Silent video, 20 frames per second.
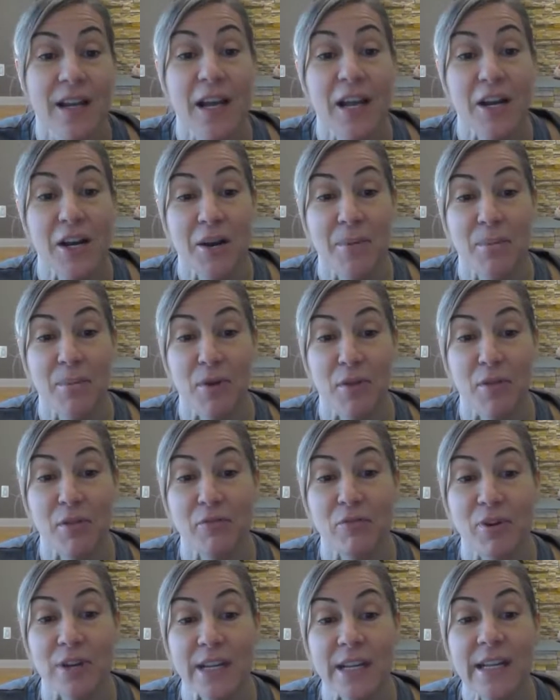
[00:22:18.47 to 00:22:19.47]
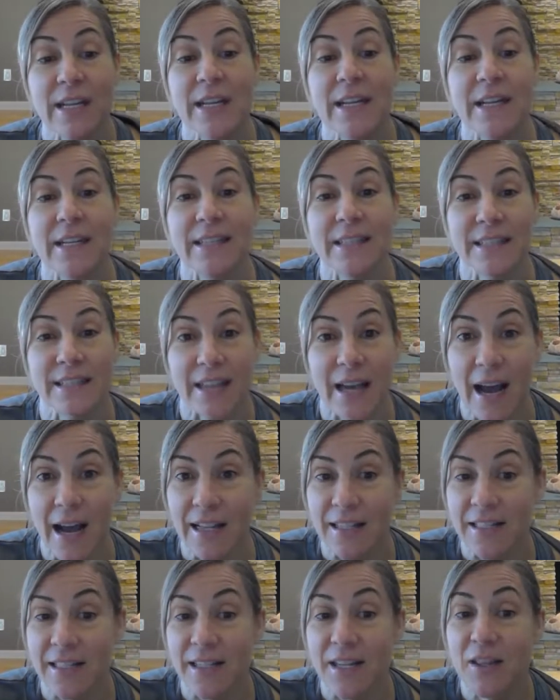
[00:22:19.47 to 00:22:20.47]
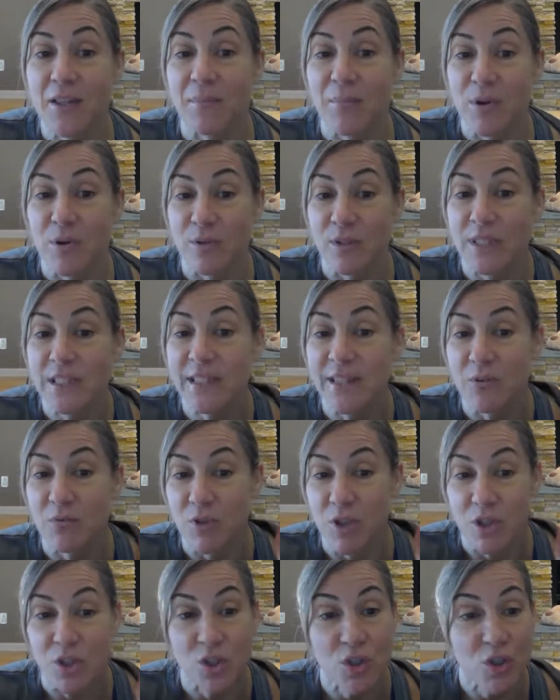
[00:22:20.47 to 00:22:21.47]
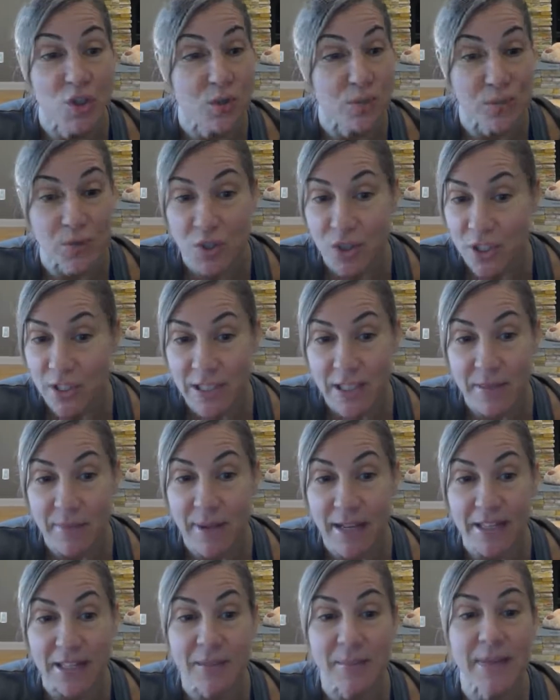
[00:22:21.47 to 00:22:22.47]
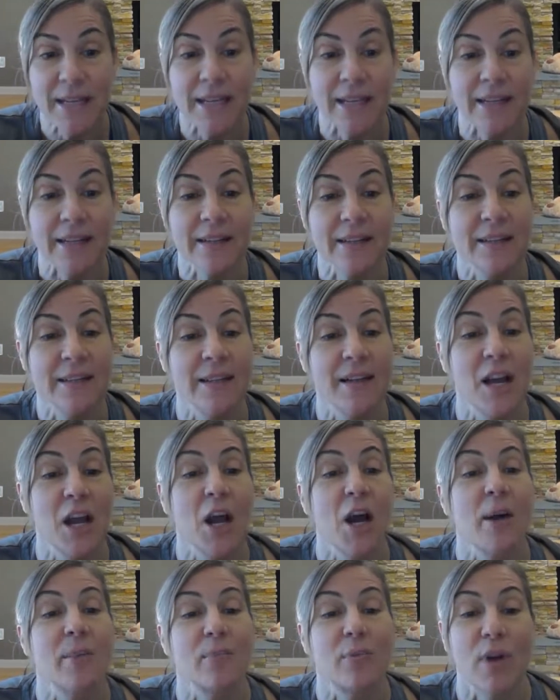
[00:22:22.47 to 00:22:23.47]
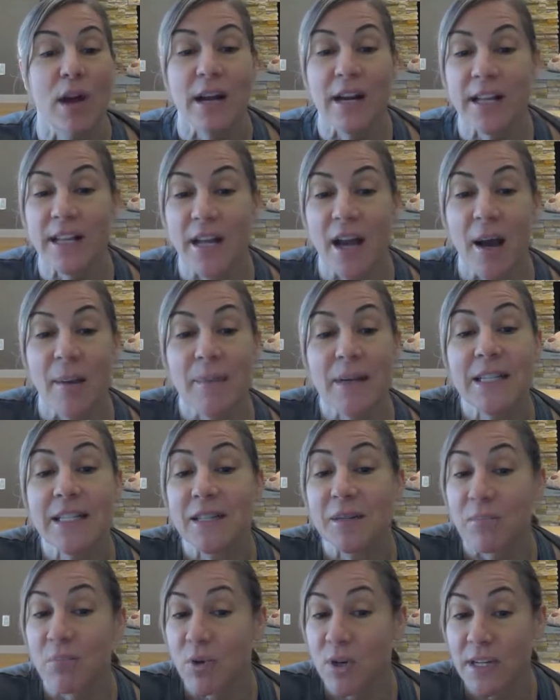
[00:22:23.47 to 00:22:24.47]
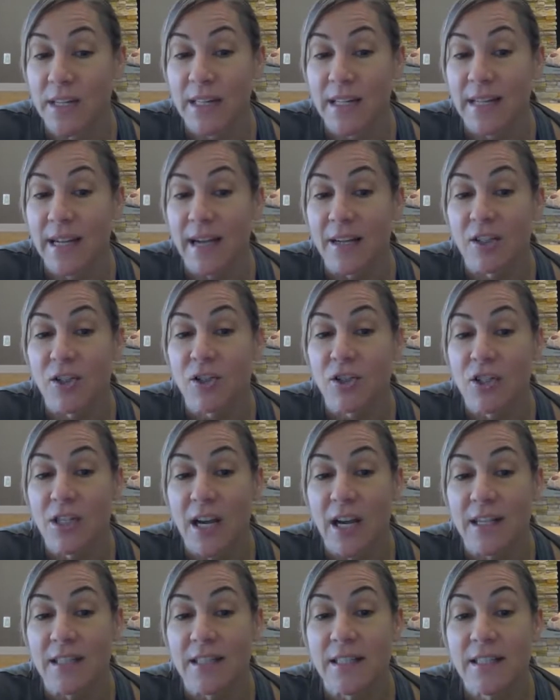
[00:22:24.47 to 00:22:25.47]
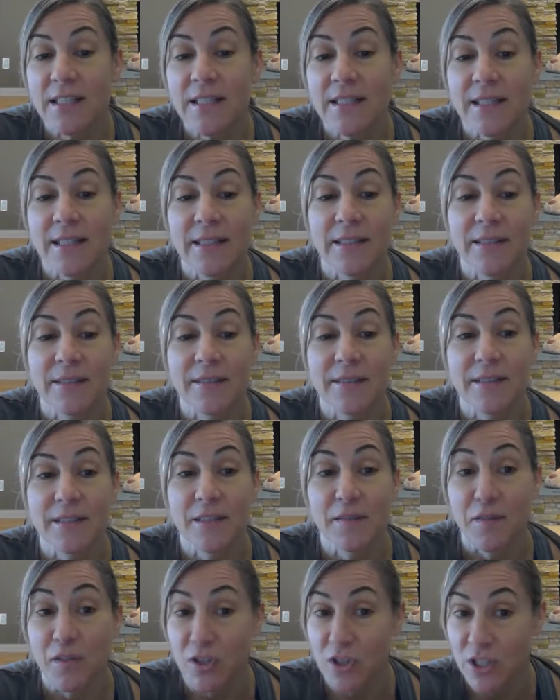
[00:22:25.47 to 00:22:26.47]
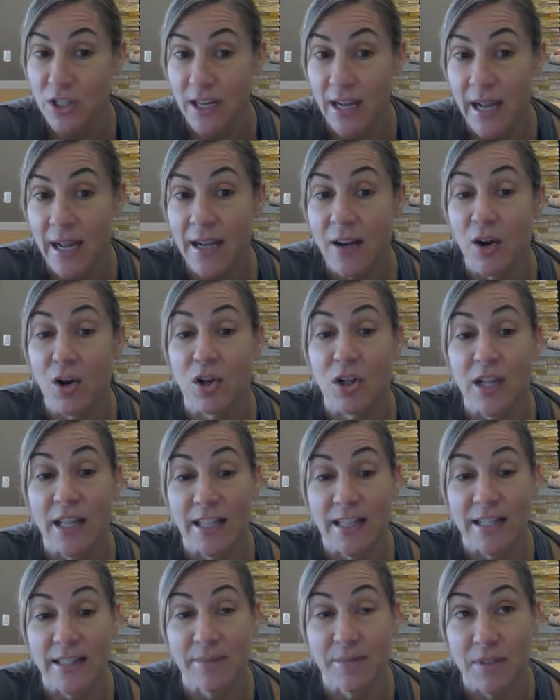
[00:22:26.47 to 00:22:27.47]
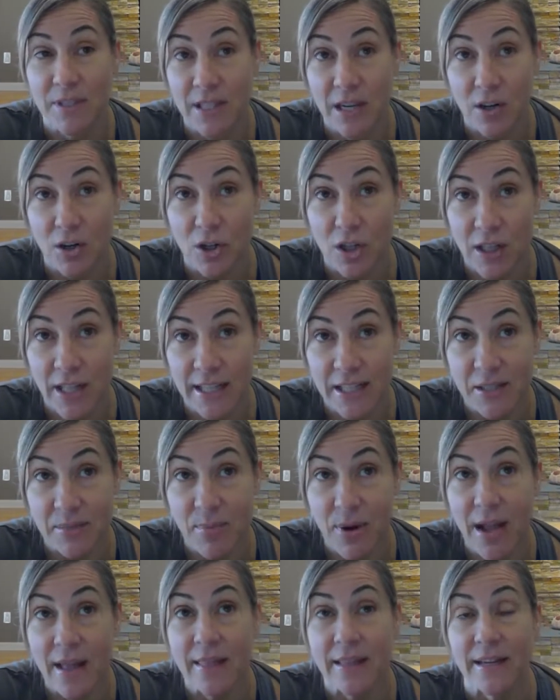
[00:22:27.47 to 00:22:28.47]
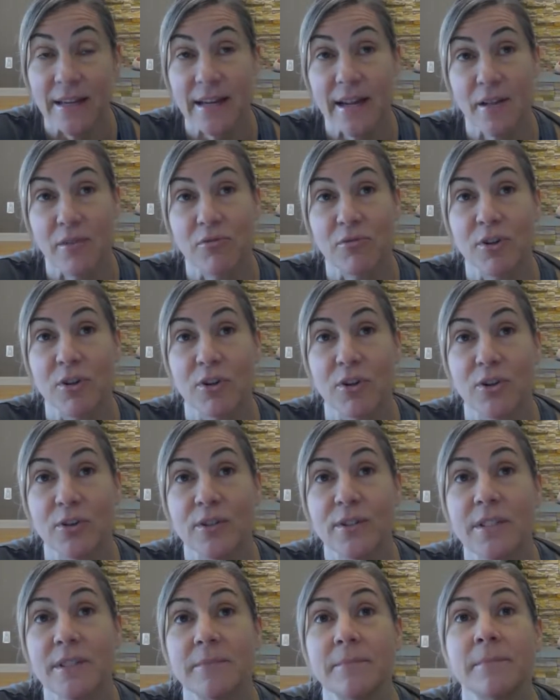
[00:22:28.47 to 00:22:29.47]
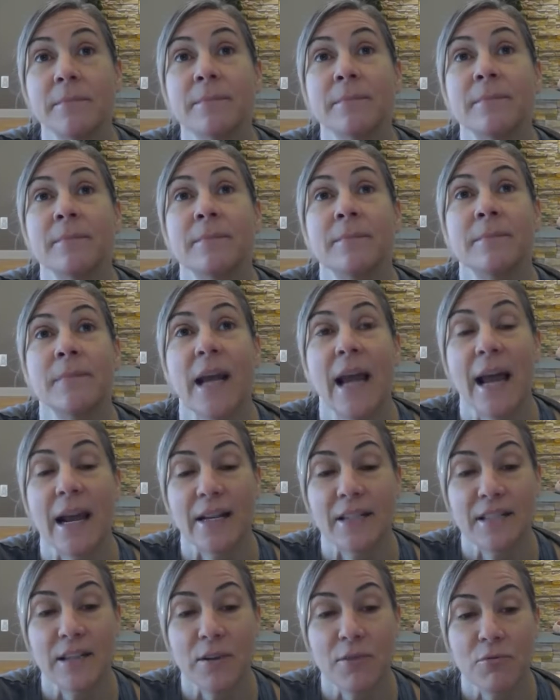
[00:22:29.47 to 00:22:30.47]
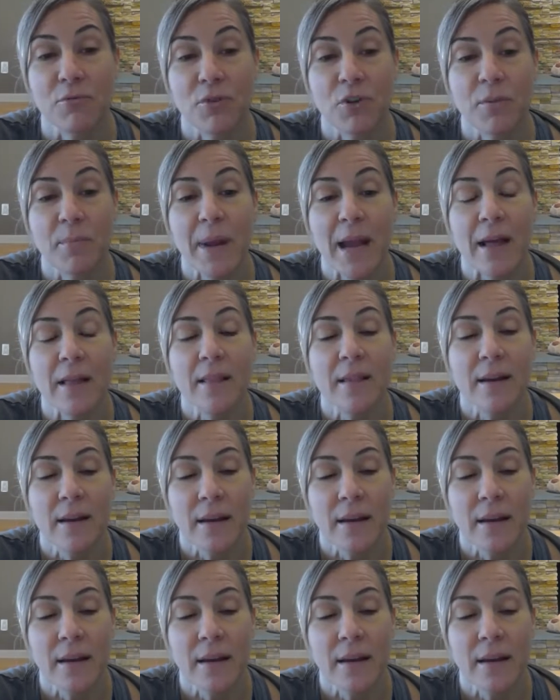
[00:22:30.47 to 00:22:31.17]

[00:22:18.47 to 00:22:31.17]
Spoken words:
Number 3 is asana, the poses that we're just about to begin. Pranayama is the breathing exercises for today. Our cleanse breath. Inhale through your nose, exhale through your mouth.